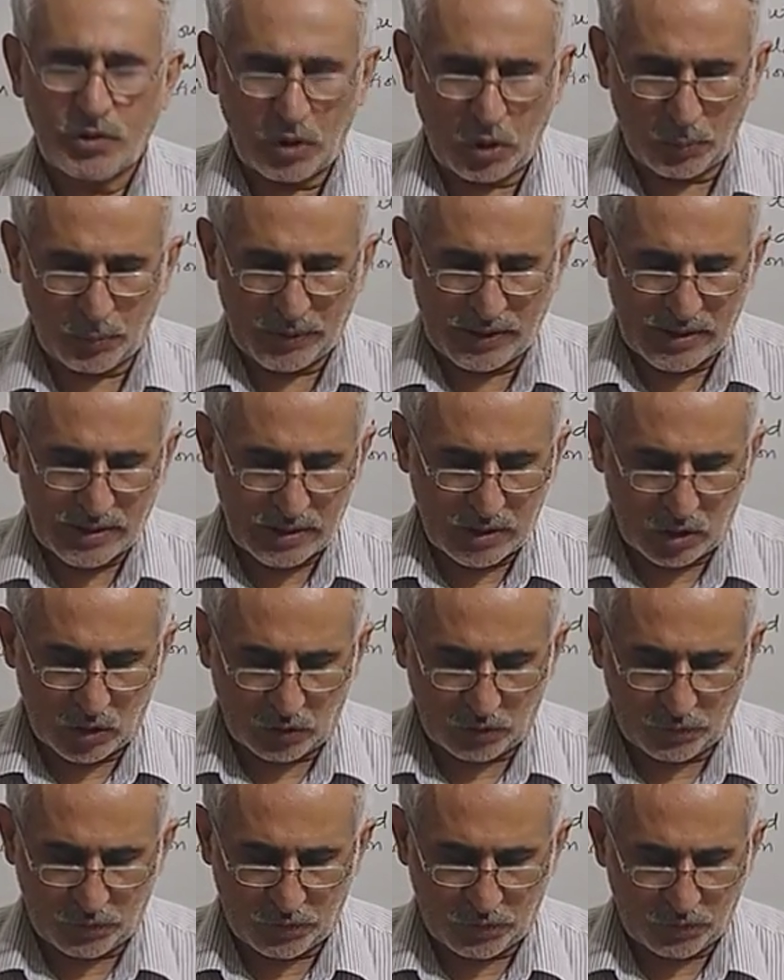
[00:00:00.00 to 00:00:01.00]
topic
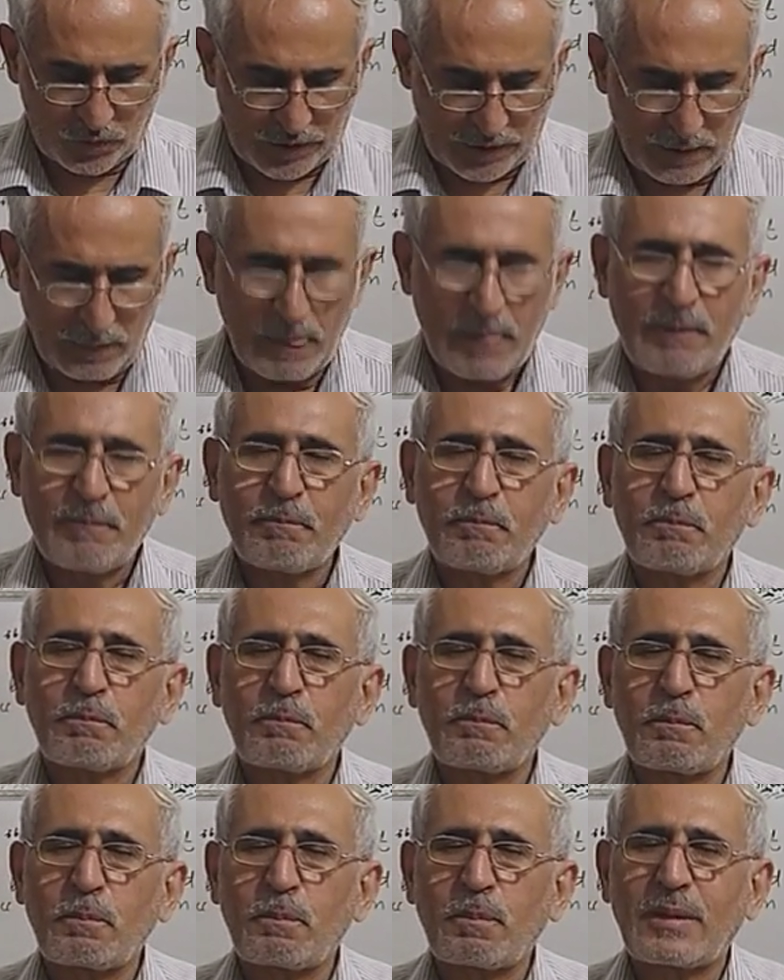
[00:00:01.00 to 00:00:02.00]
of the
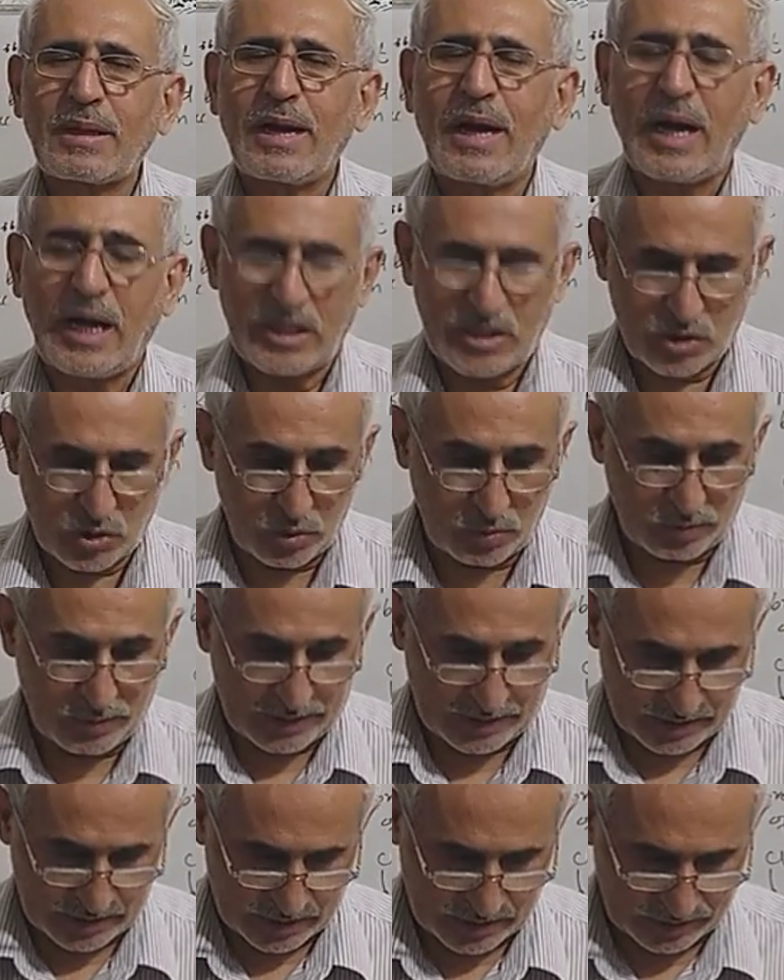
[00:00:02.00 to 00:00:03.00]

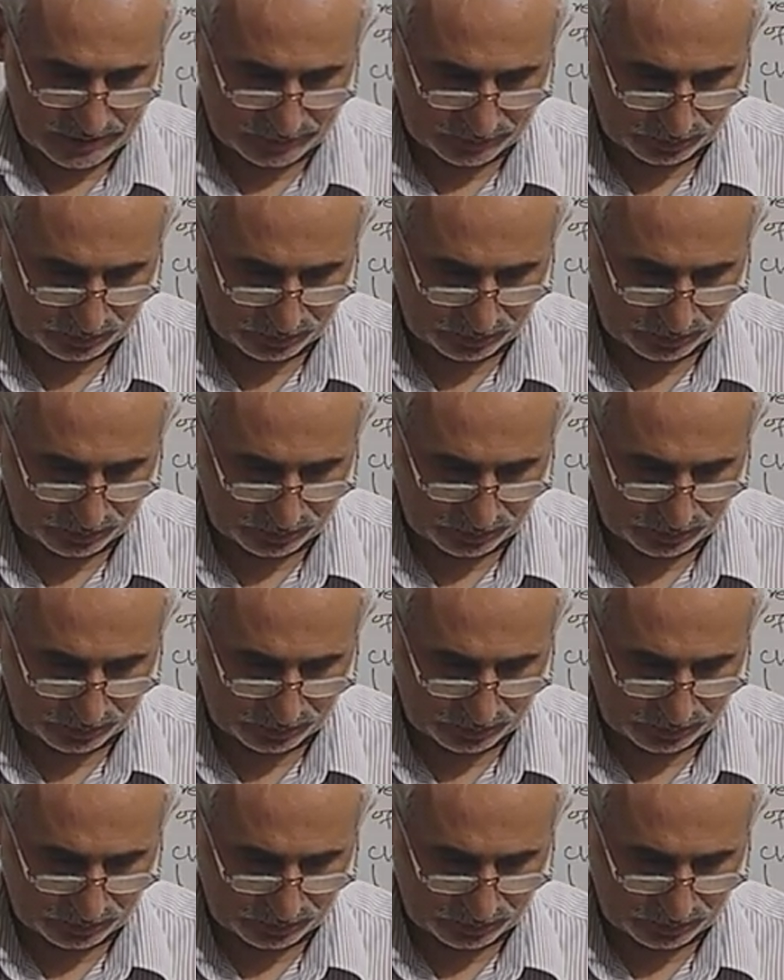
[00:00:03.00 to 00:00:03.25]
isomers.